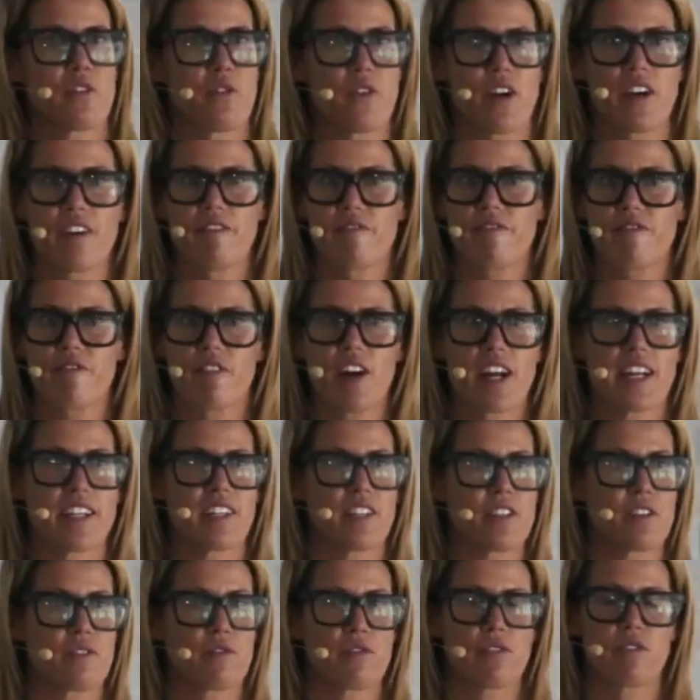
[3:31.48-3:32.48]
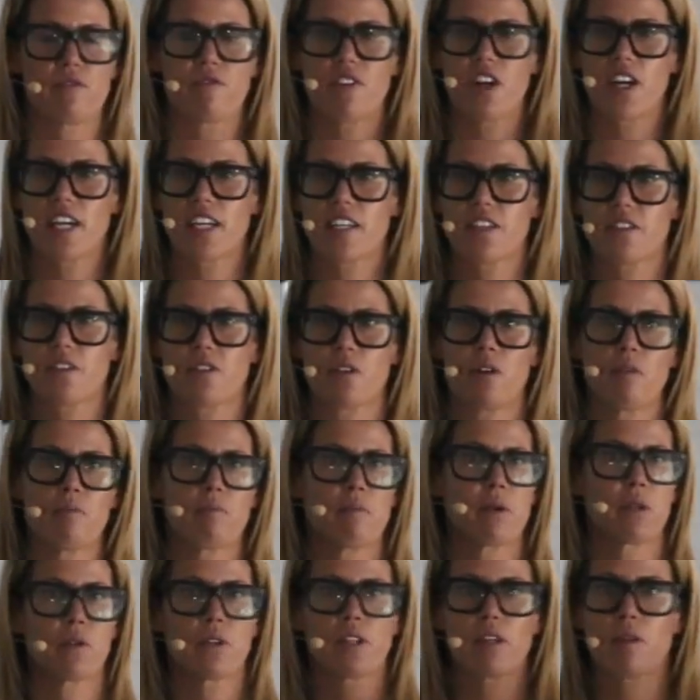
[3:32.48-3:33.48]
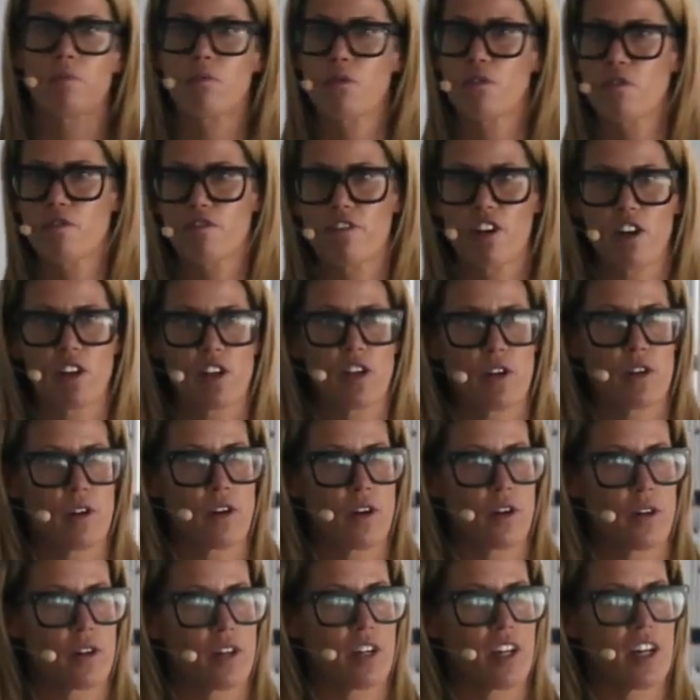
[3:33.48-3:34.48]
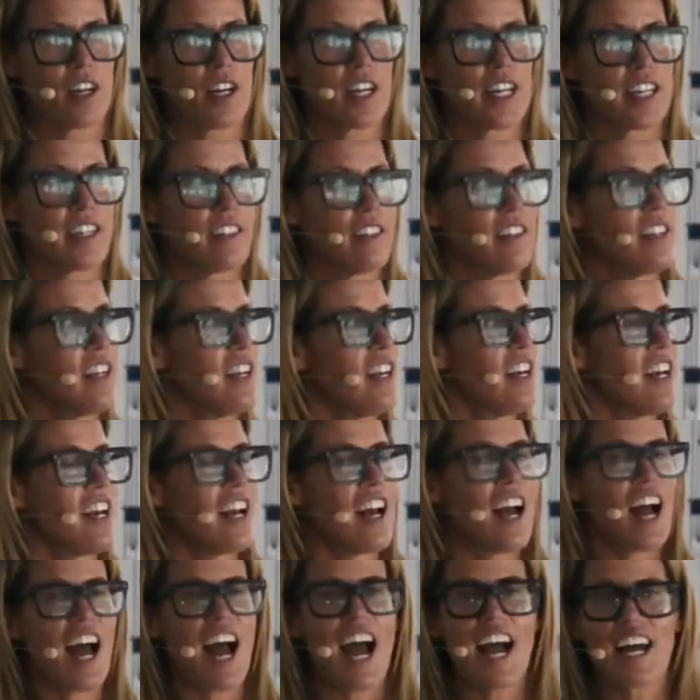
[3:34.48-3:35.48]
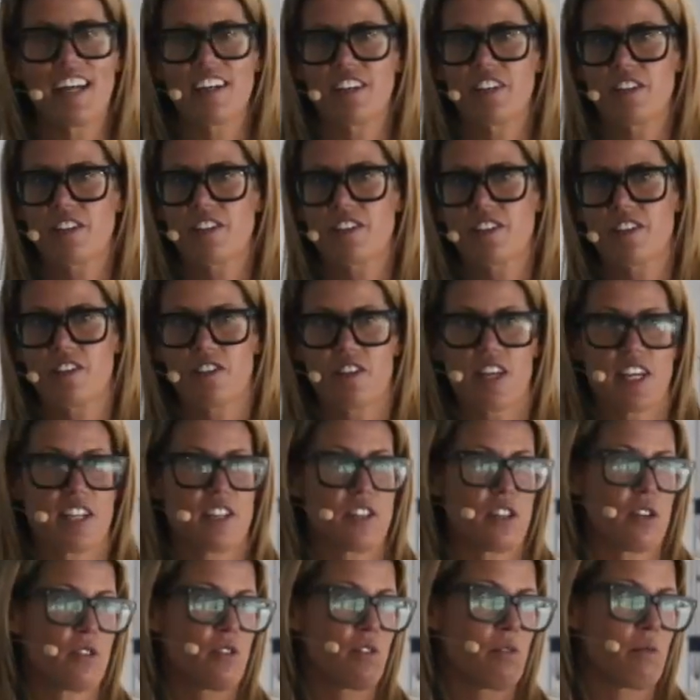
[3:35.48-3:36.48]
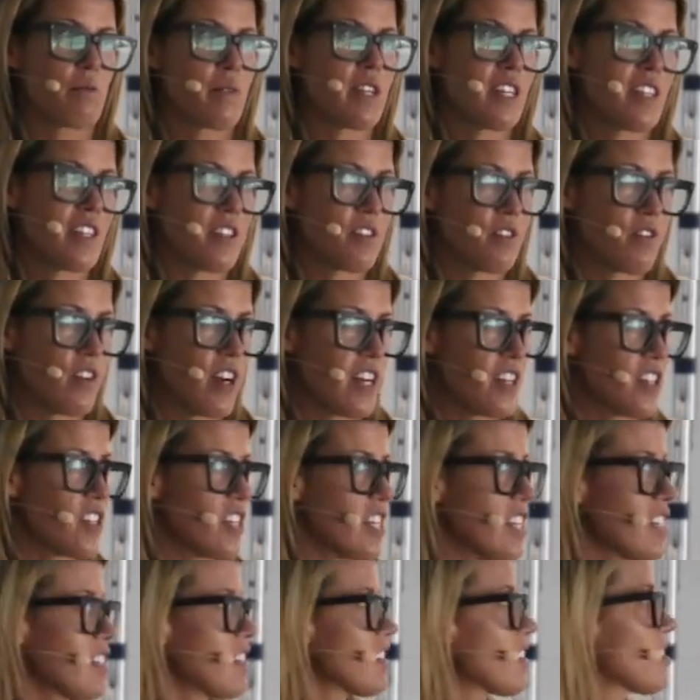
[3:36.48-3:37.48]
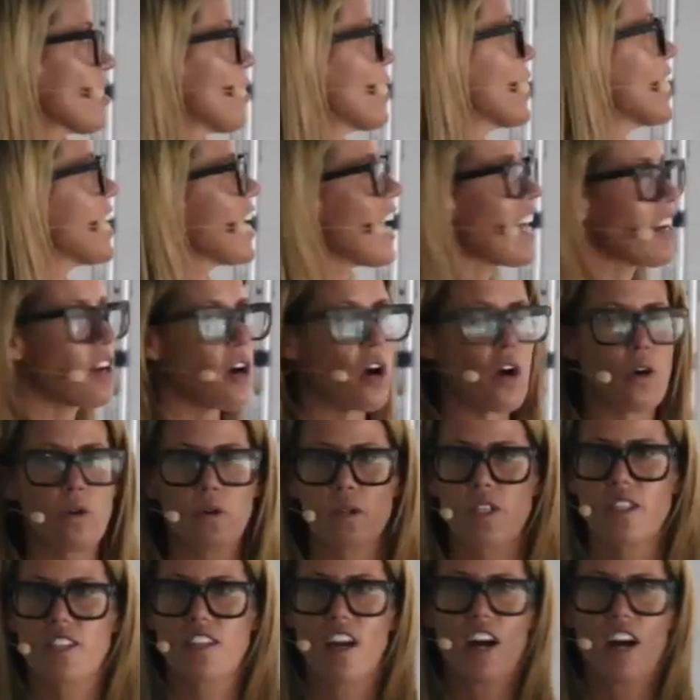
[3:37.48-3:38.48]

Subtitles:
by creative friends for advice on building a portfolio online and their social media strategies. So he had a whole